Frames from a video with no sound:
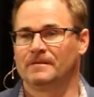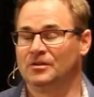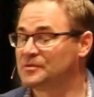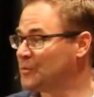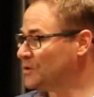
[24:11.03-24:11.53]

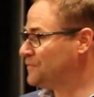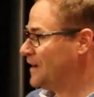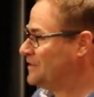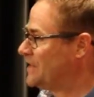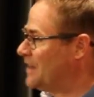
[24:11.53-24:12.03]
You sports
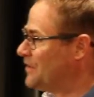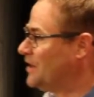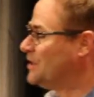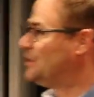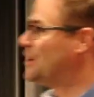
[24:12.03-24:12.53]
fans out
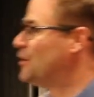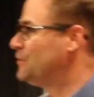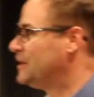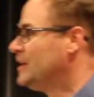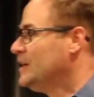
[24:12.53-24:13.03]
there, you
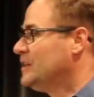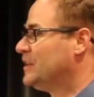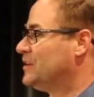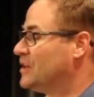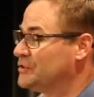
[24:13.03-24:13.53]
know that
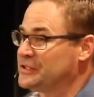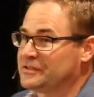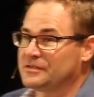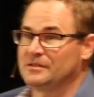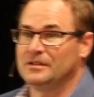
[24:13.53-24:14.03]
you're going
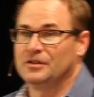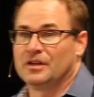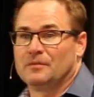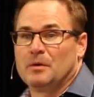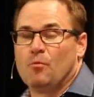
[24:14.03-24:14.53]

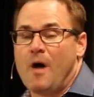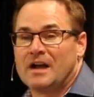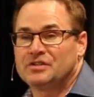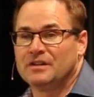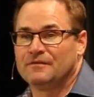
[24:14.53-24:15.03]
to be
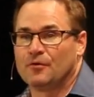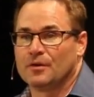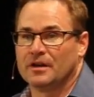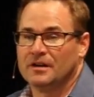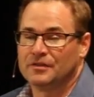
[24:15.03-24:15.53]
watching
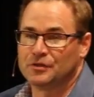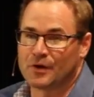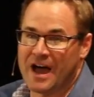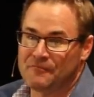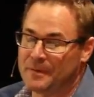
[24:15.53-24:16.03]
for the
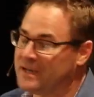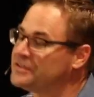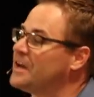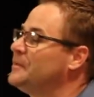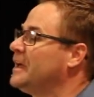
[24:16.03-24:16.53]
draft
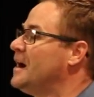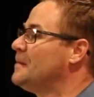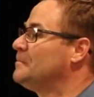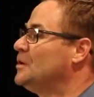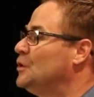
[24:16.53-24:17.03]
picks coming
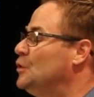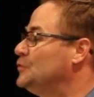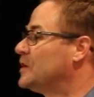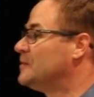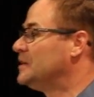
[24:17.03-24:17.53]
up,
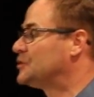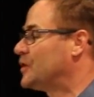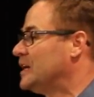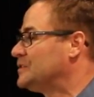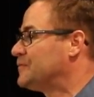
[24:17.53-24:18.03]
who's going to be
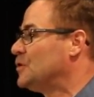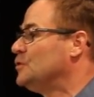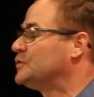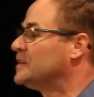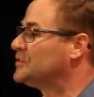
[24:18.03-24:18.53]

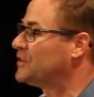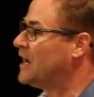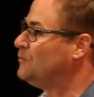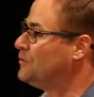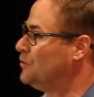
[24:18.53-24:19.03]
transferred, who's going to
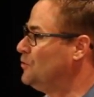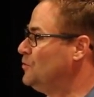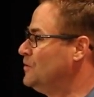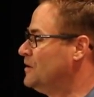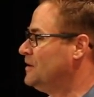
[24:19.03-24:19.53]
sign with
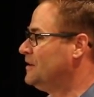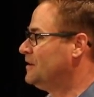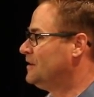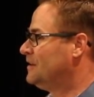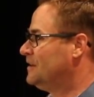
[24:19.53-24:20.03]
who.
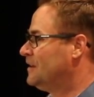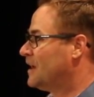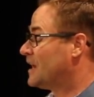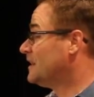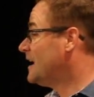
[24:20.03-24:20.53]

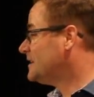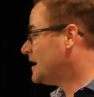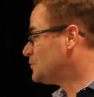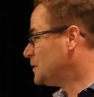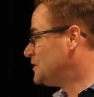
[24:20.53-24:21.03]
And a lot of
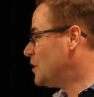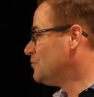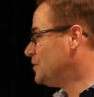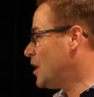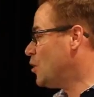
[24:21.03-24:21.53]
times we
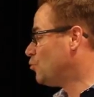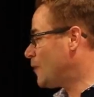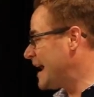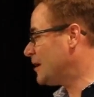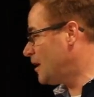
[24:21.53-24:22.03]
don't know
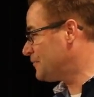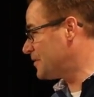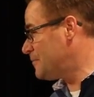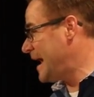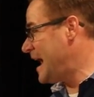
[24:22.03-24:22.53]
right
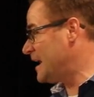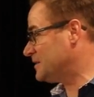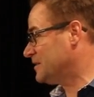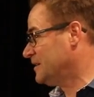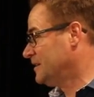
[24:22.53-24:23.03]
off the
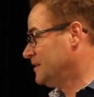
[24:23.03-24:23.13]
bat.